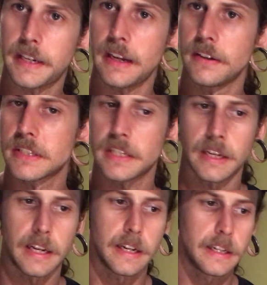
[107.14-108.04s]
tails
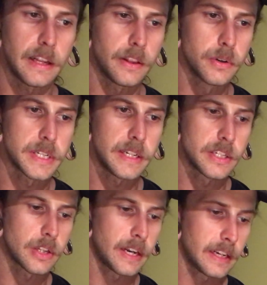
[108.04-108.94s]
and getting those
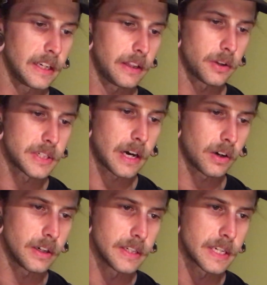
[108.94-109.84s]
in so that I can get those
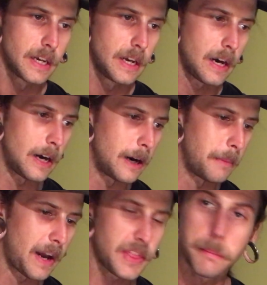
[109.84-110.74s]
out, because
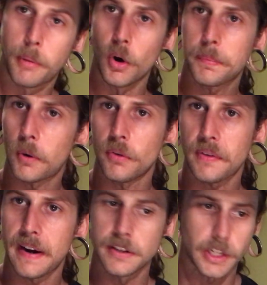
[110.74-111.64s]
I think both
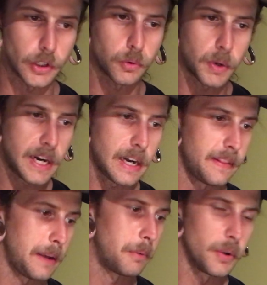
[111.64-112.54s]
profiles are great
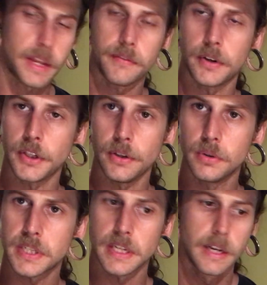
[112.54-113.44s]
and they both have their
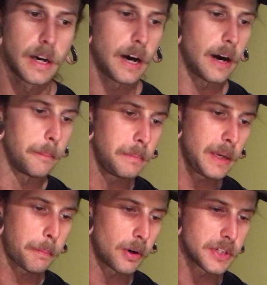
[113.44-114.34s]
use.
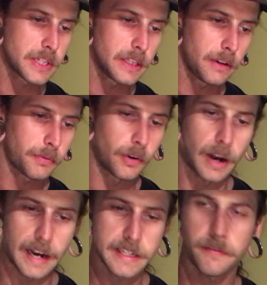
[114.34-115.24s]
Me personally,
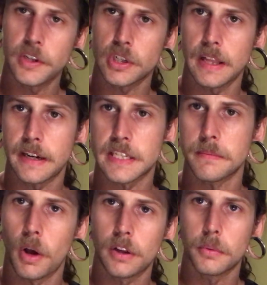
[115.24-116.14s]
I fish a lot of
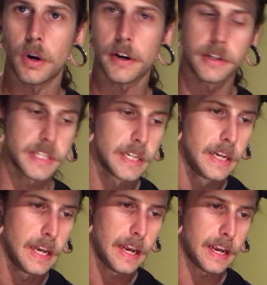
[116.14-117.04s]
smaller waters,
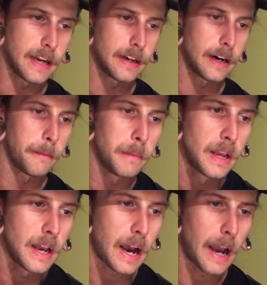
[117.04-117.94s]
and
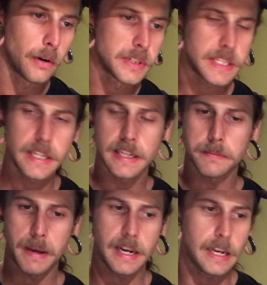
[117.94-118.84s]
I don't see
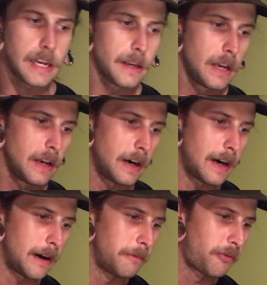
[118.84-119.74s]
as many
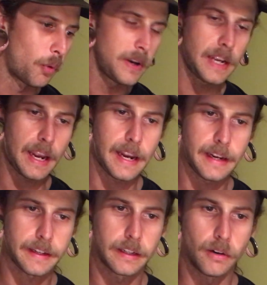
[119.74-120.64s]

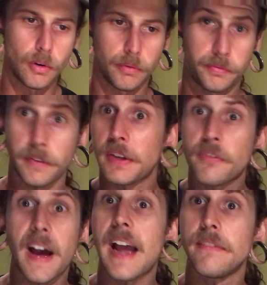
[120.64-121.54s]
48 to
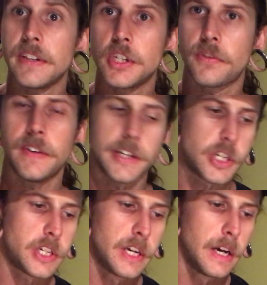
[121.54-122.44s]
55 inch
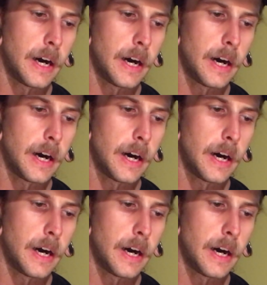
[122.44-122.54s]
fish